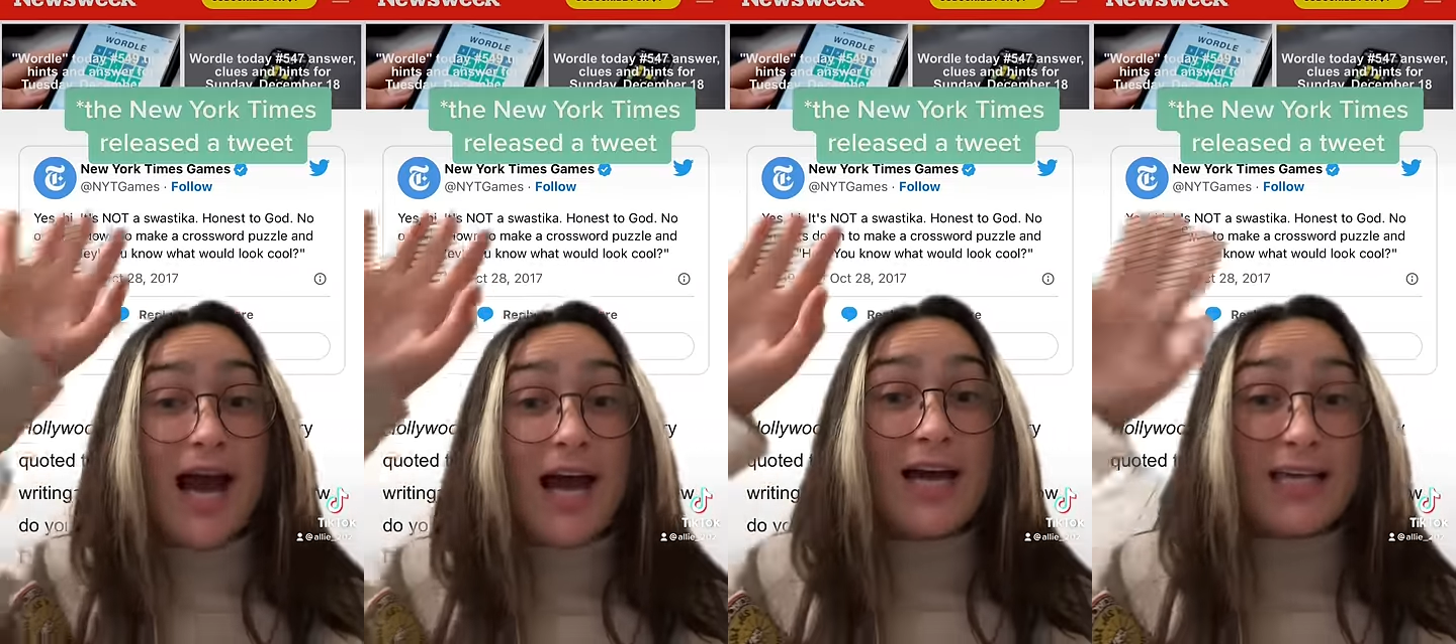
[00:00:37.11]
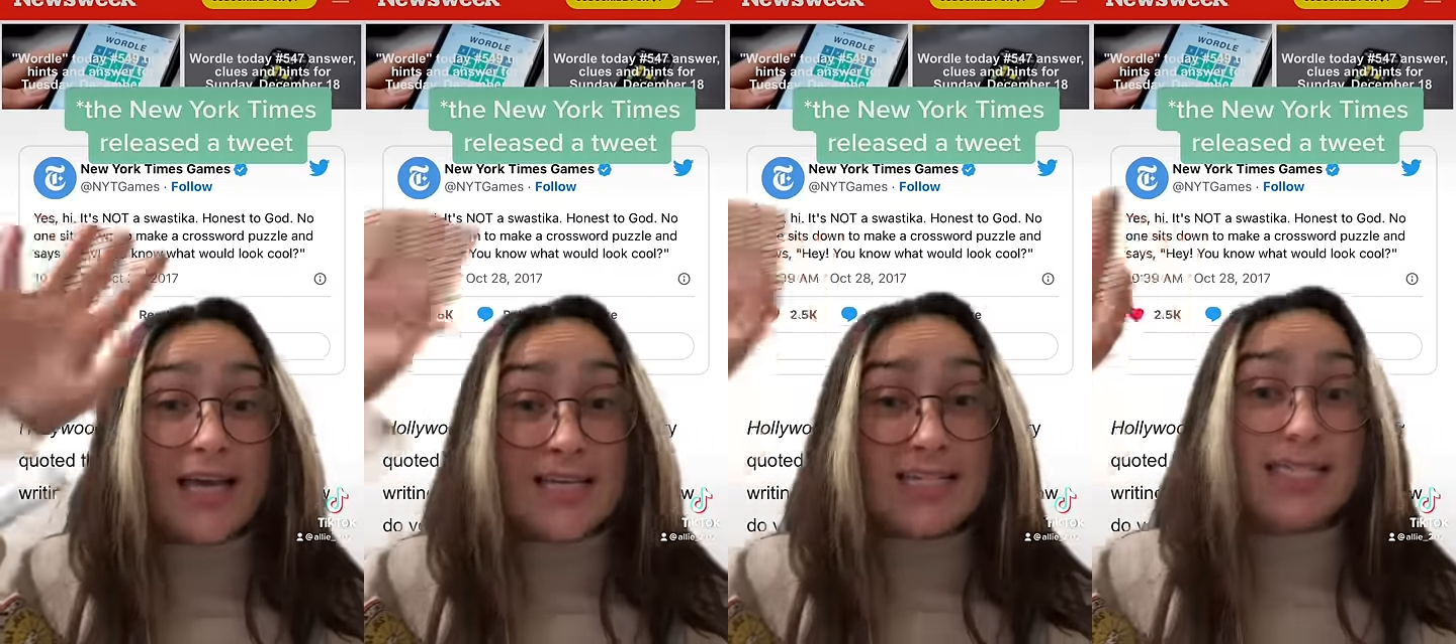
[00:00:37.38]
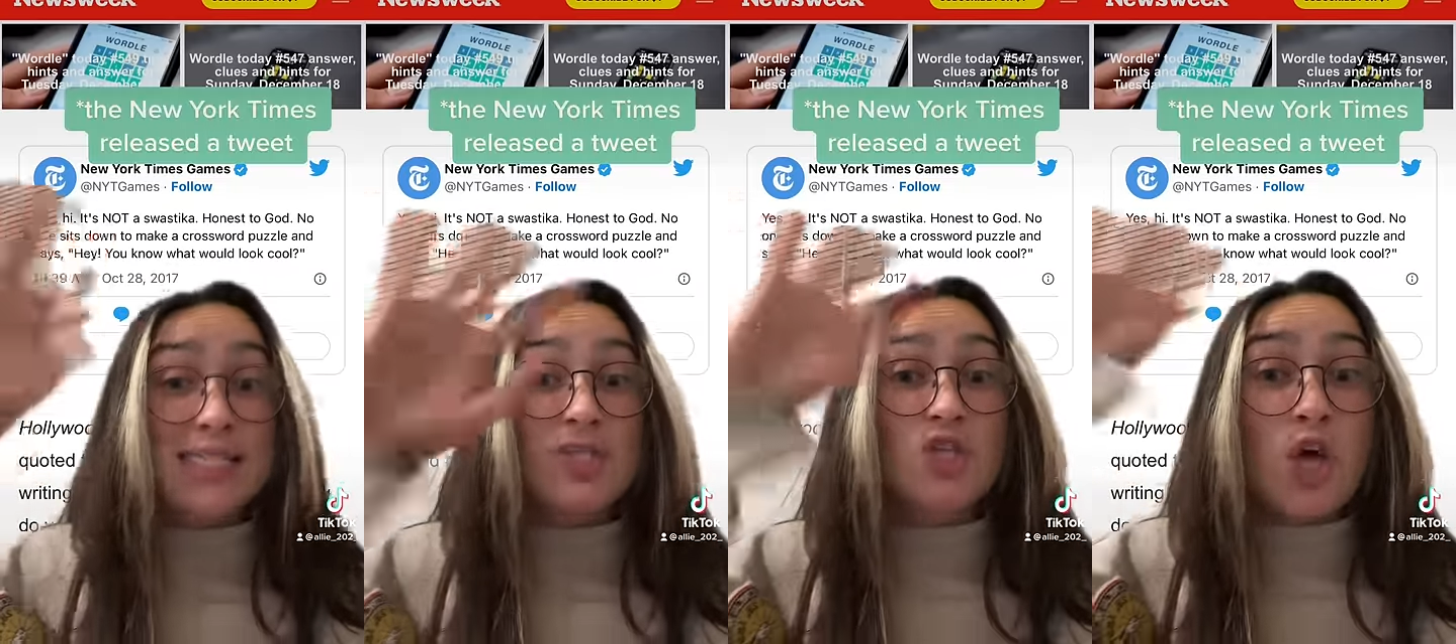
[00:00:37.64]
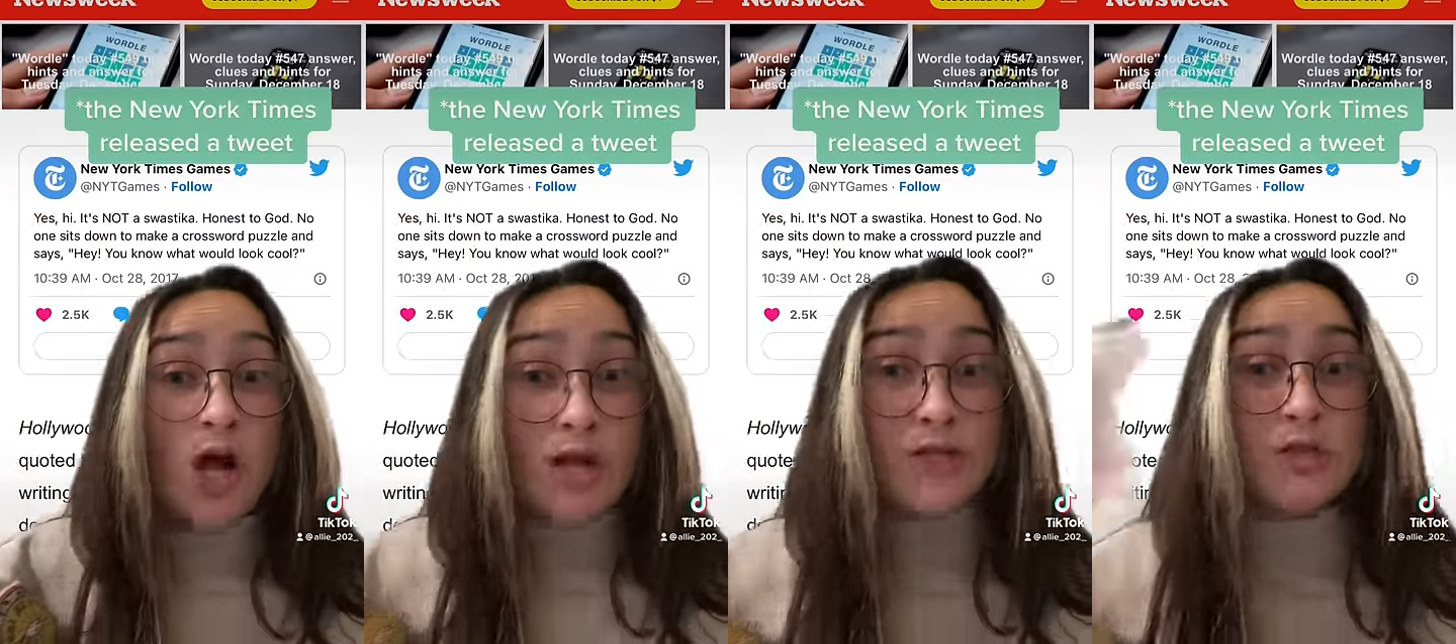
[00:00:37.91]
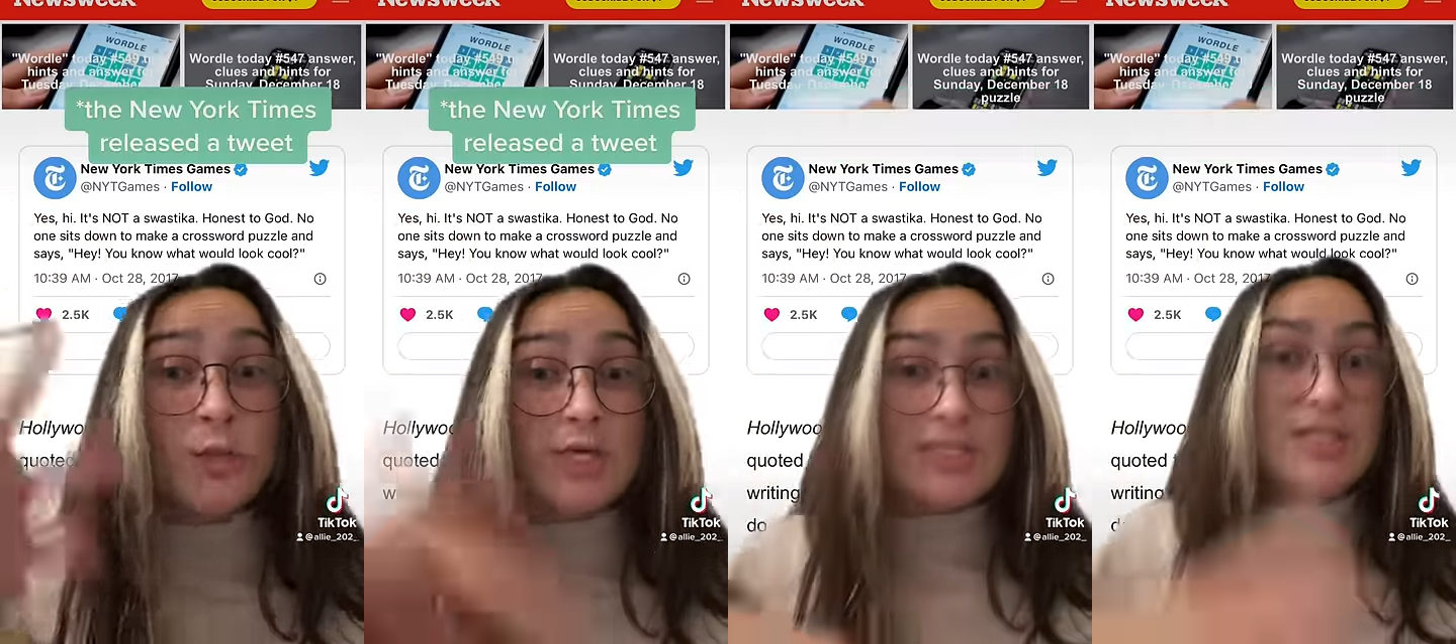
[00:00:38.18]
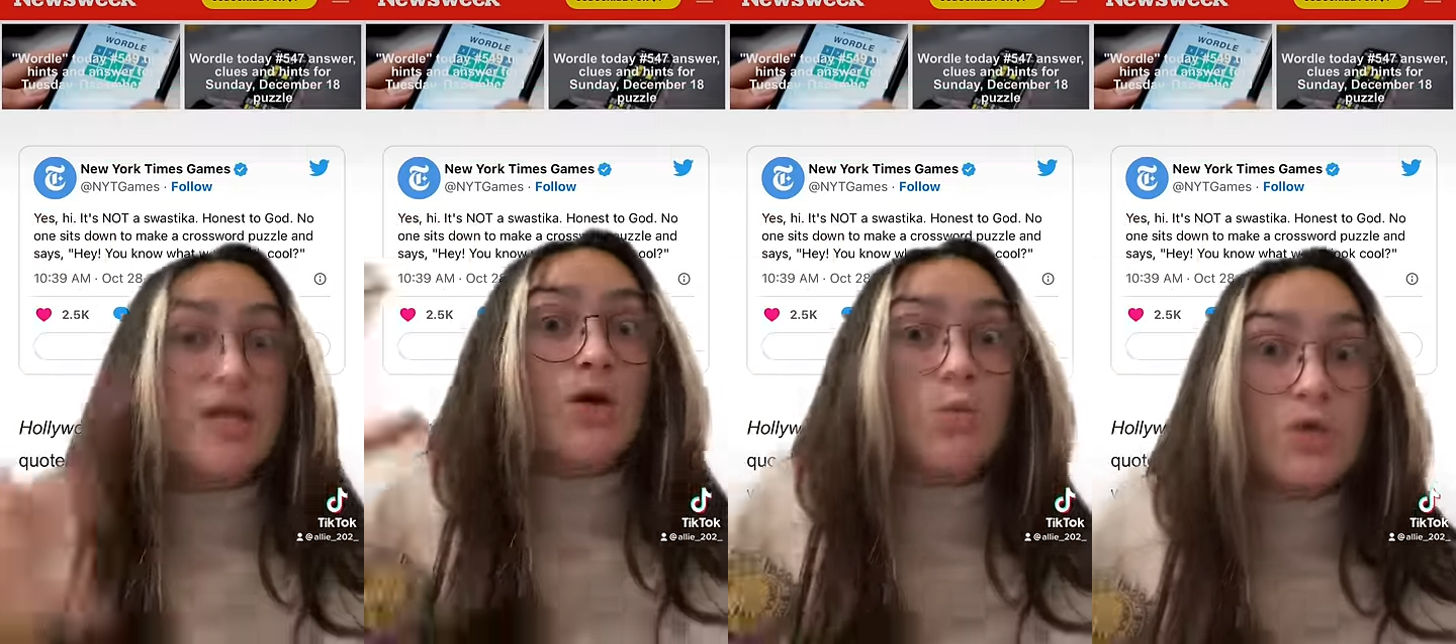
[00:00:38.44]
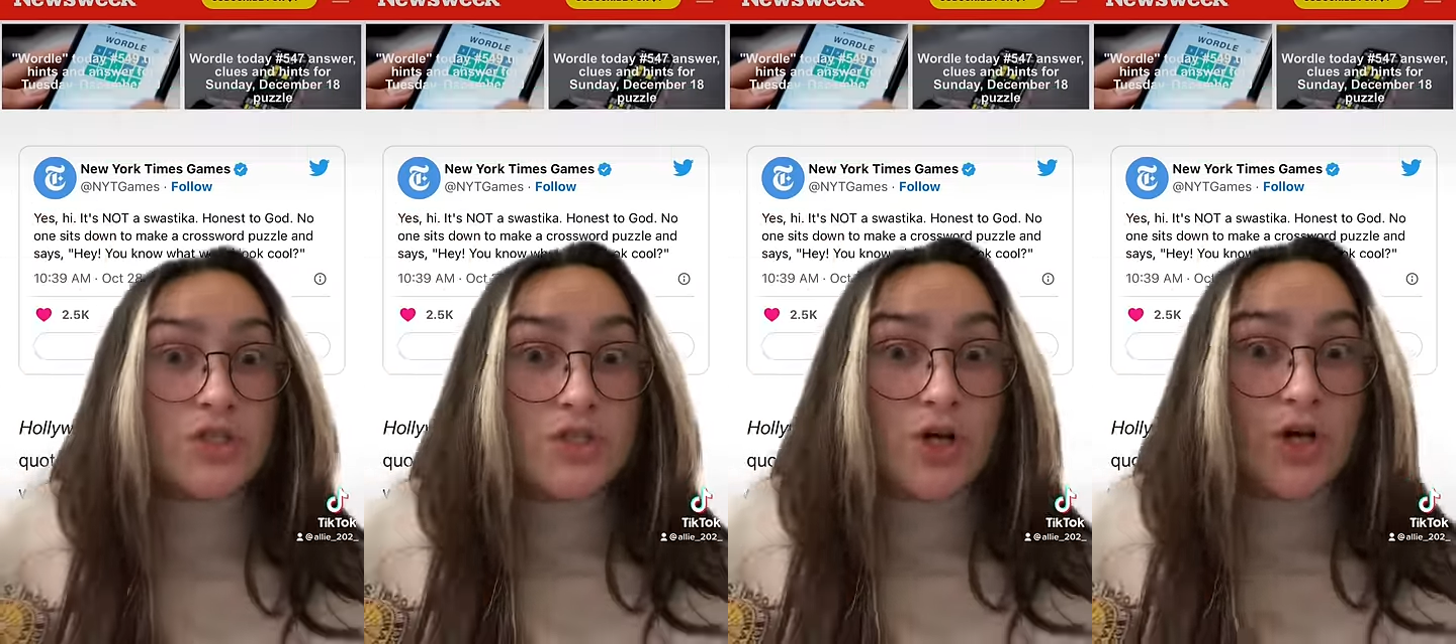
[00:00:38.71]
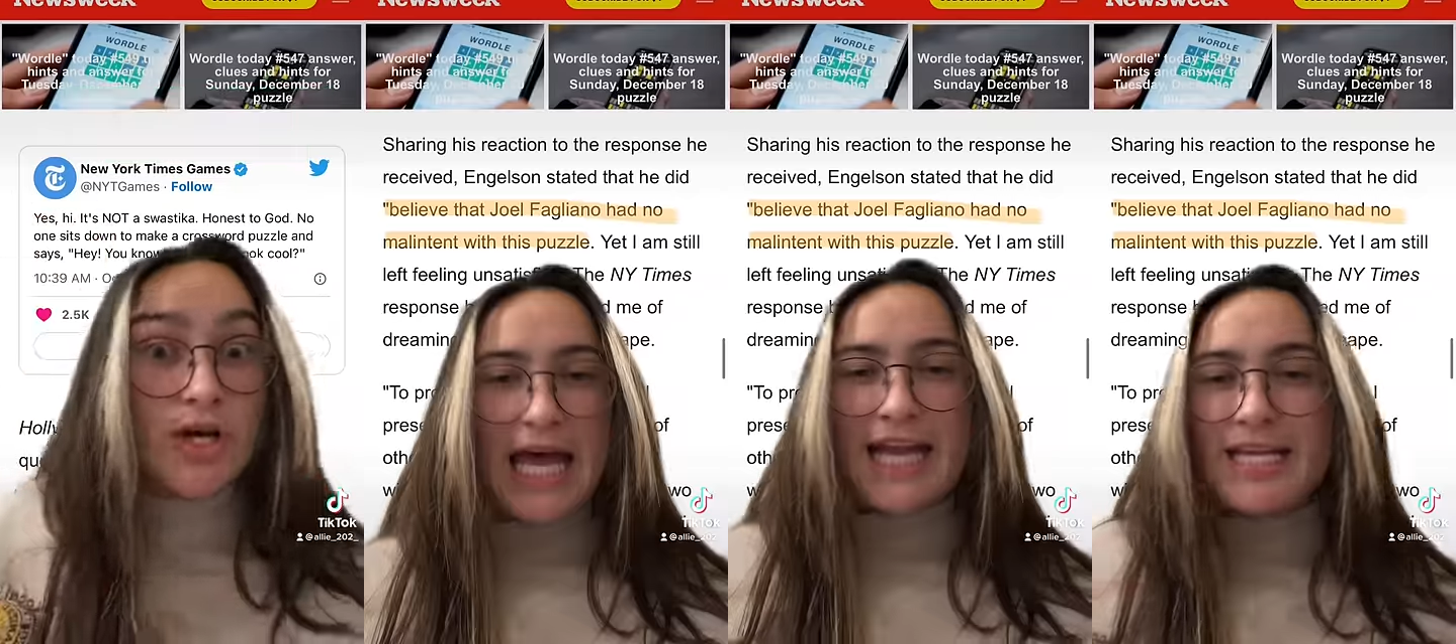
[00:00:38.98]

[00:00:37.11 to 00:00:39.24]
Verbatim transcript: Hi, yes, it's not a swastika, we're sorry.